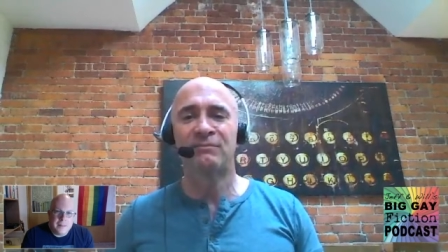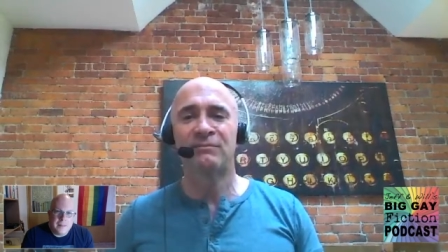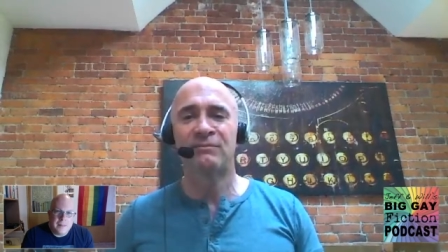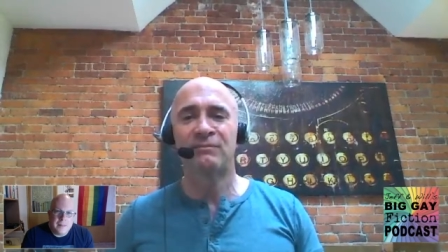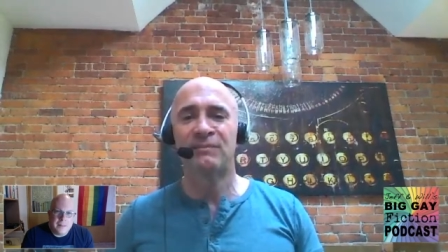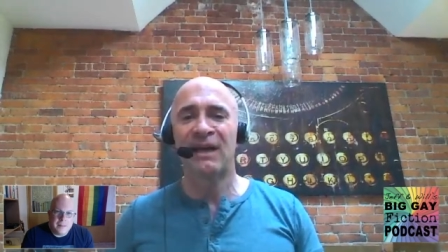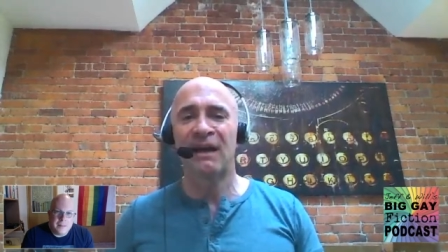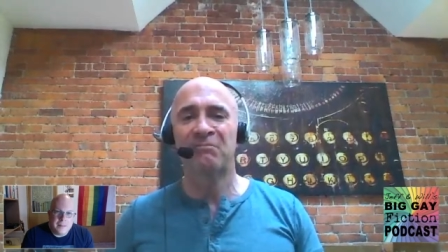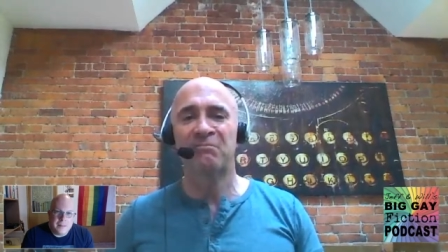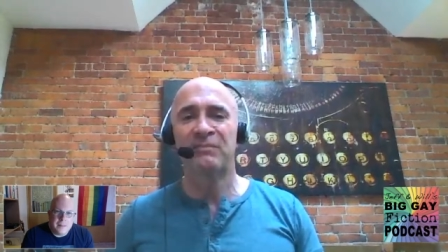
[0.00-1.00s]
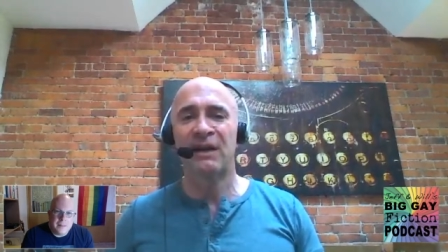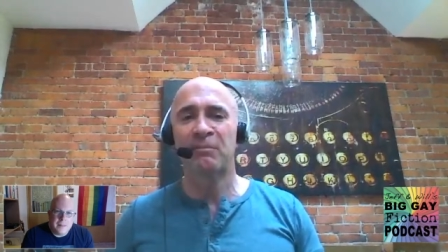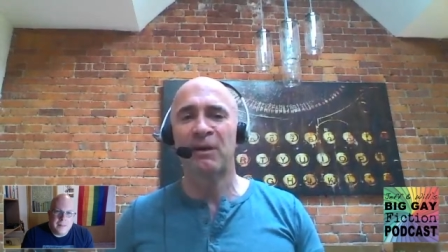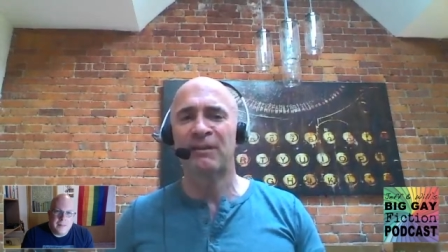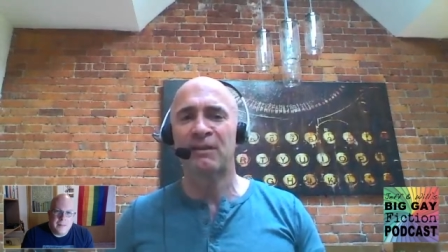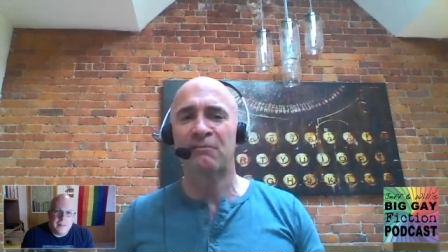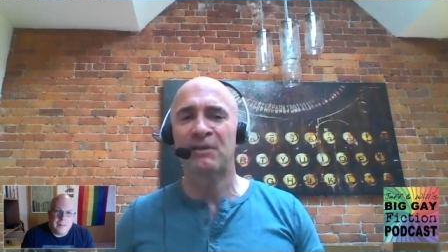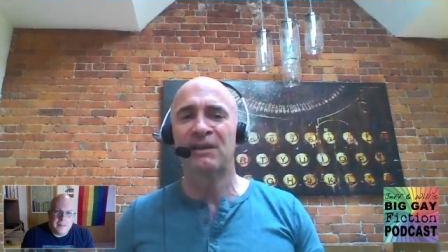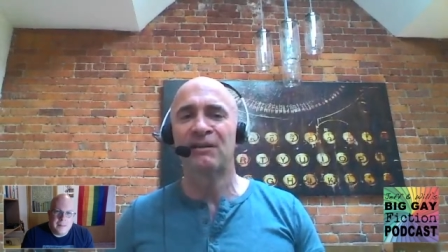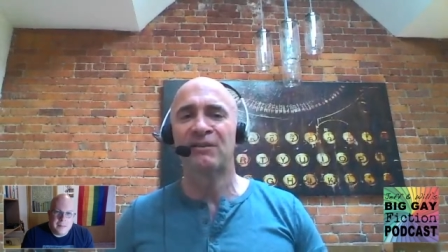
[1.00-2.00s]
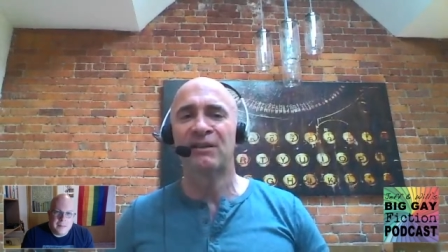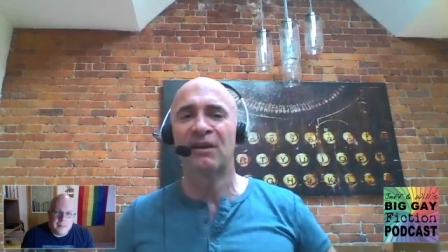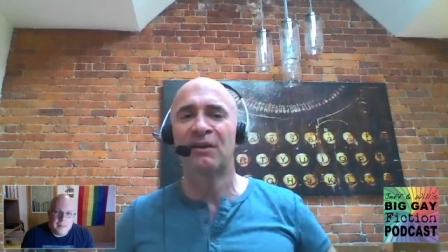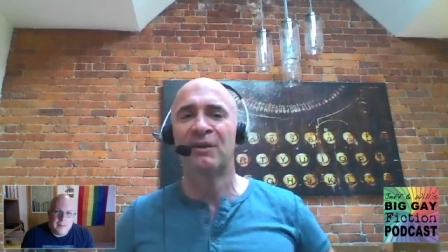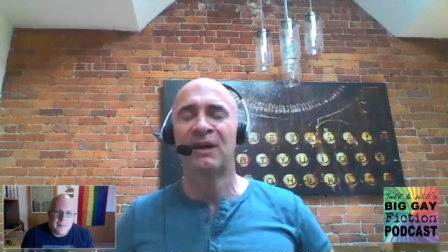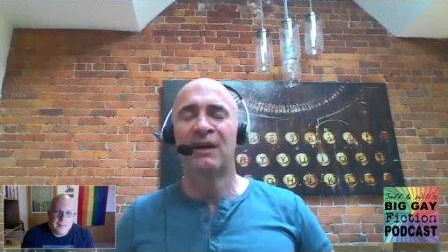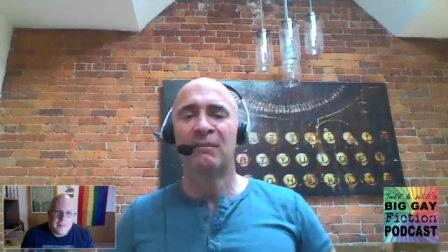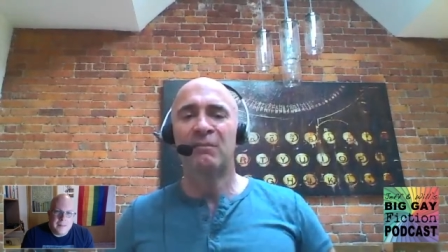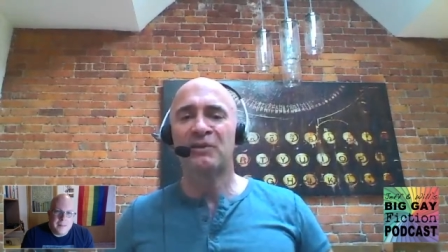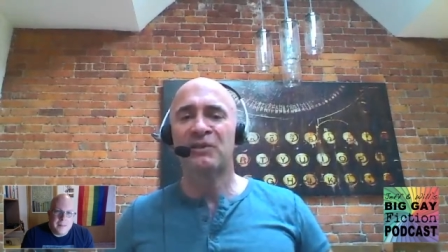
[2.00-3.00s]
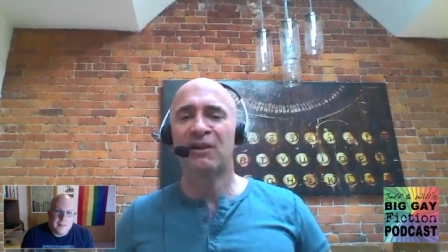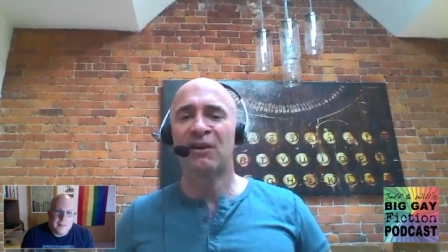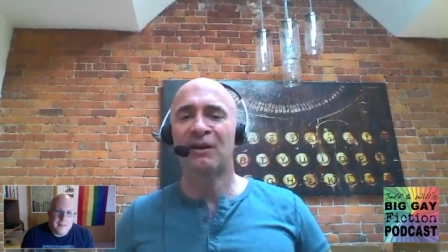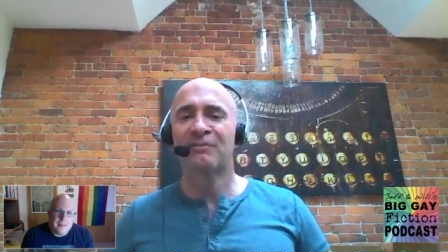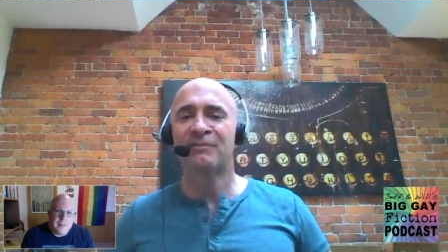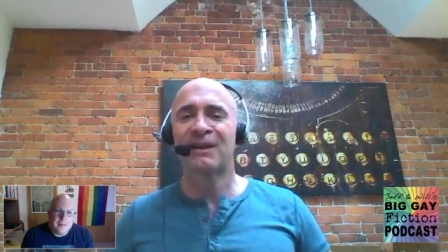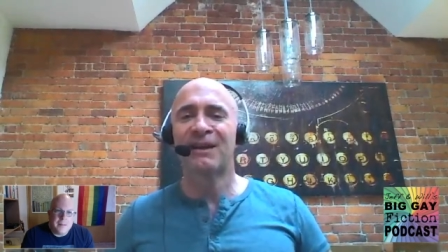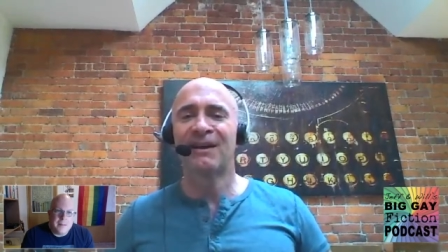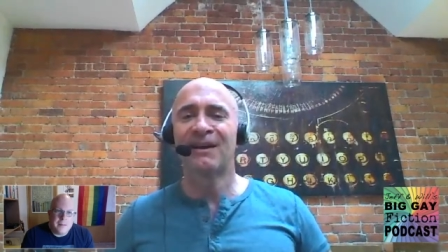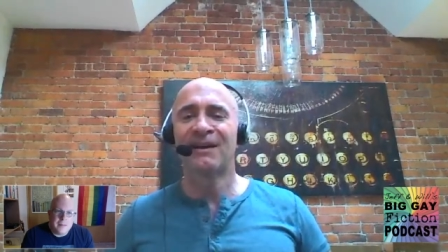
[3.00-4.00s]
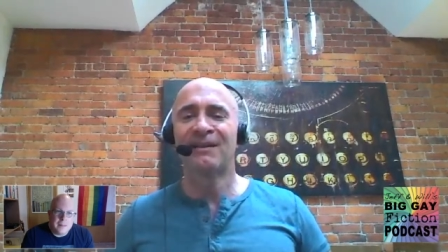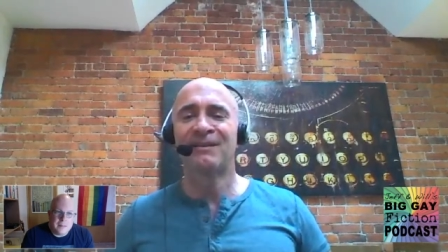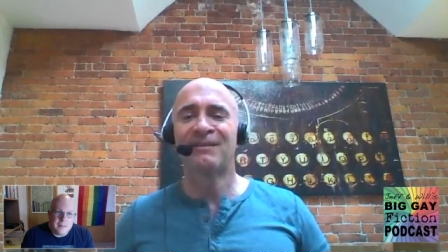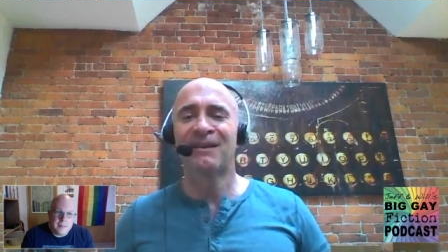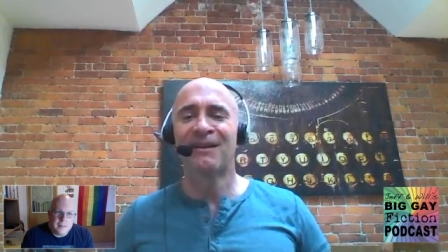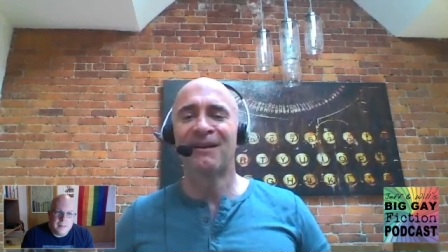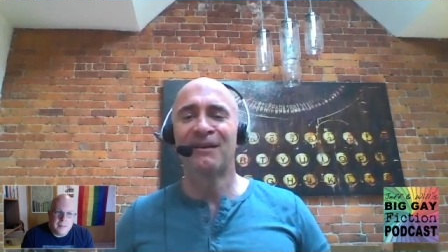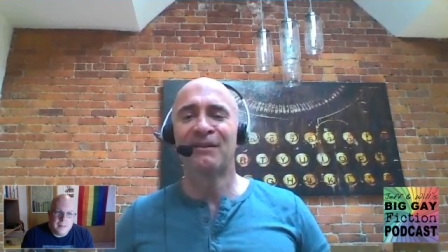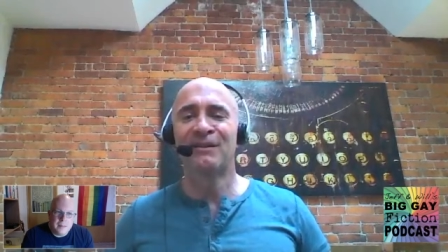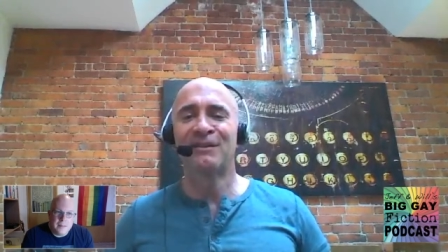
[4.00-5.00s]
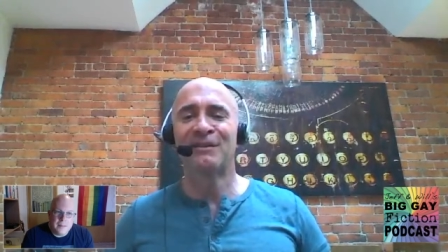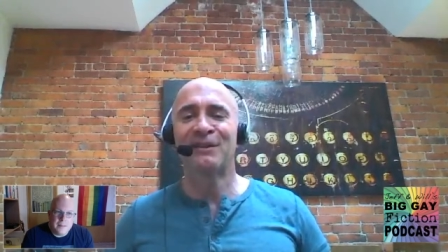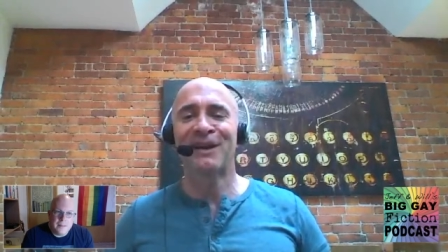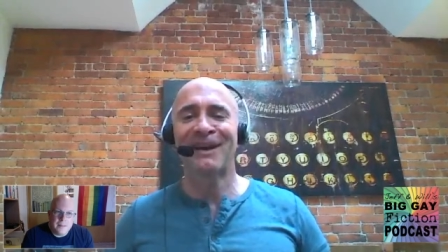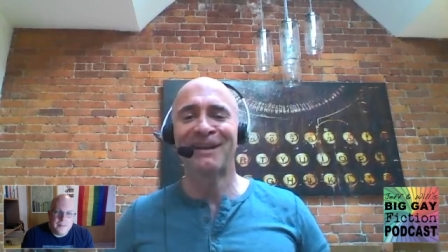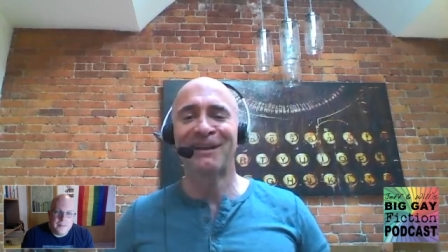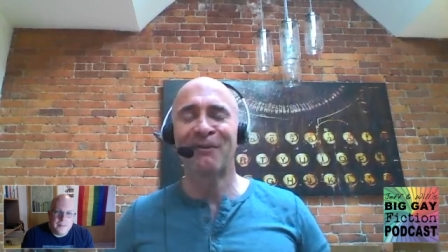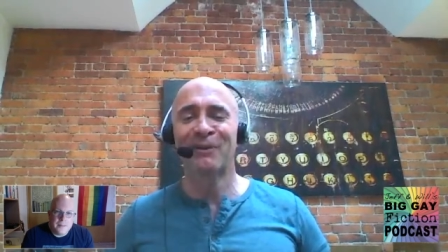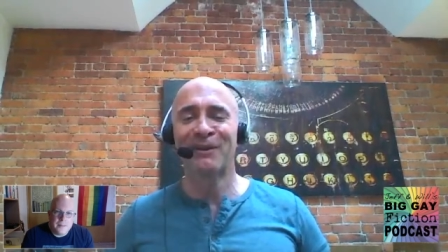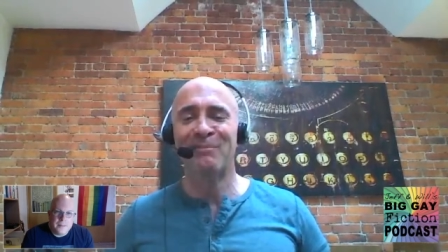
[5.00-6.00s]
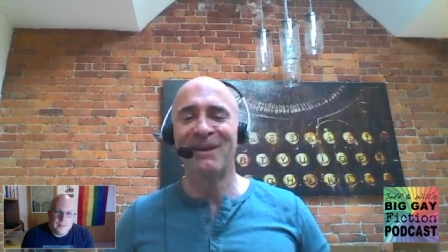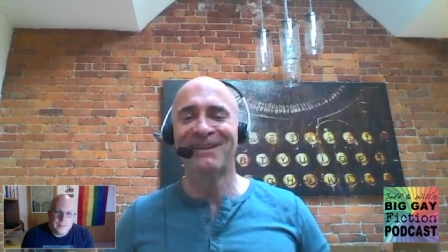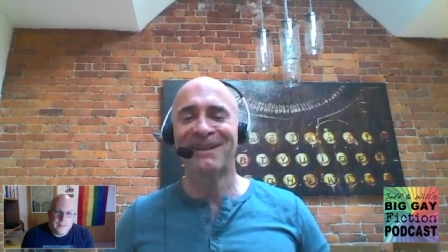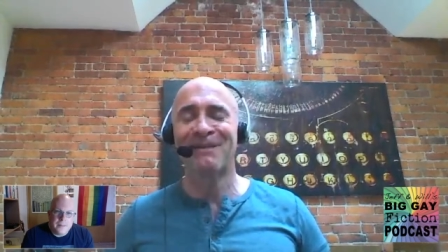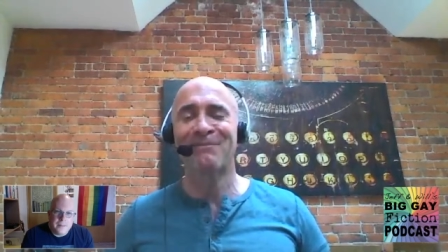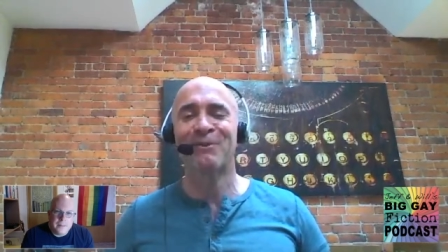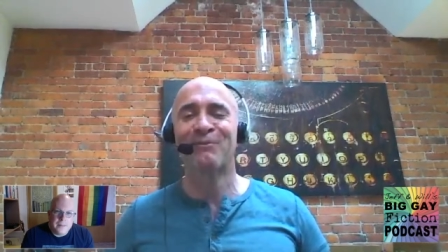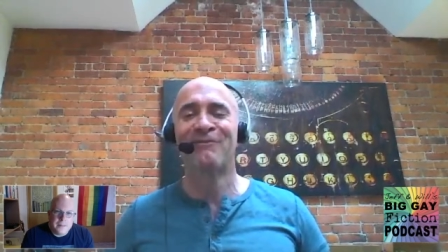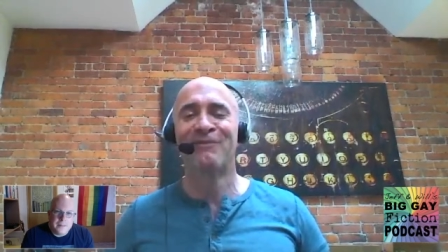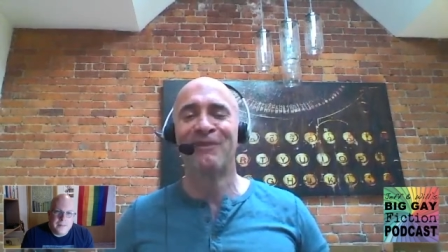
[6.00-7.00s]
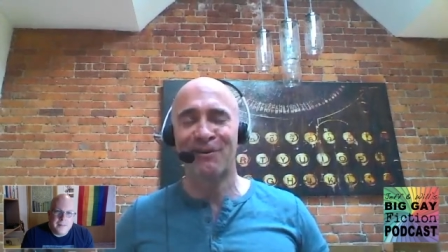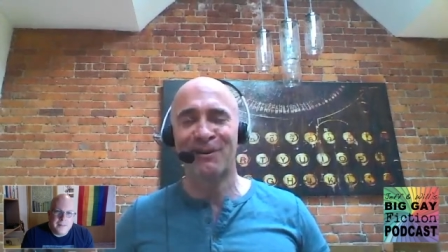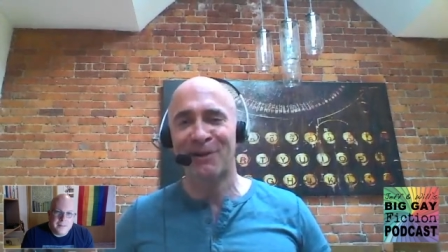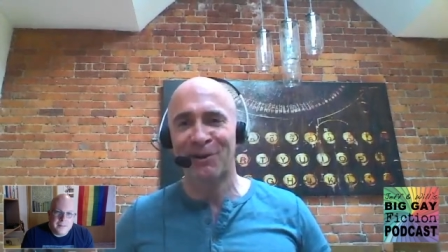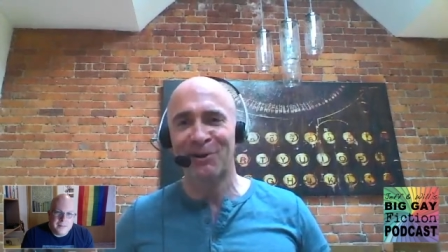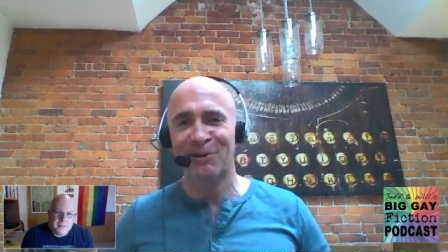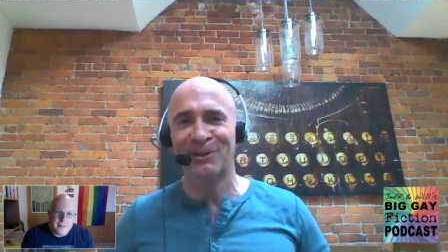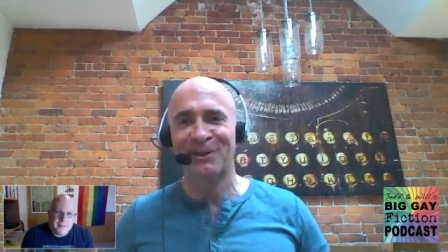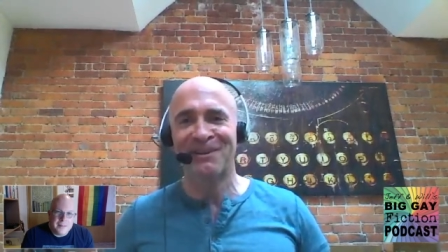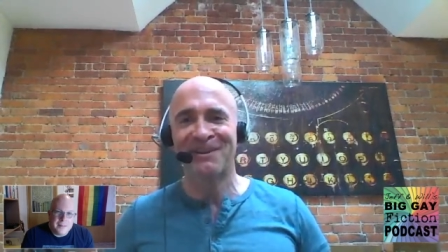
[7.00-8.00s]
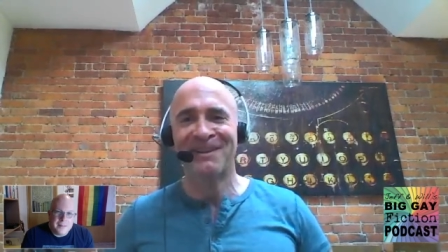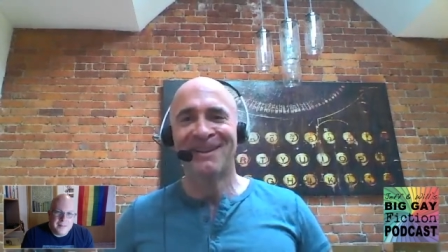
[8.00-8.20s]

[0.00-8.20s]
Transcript: Now probably 3 years ago, brushed it off, and the title, I will admit, came very, very early on.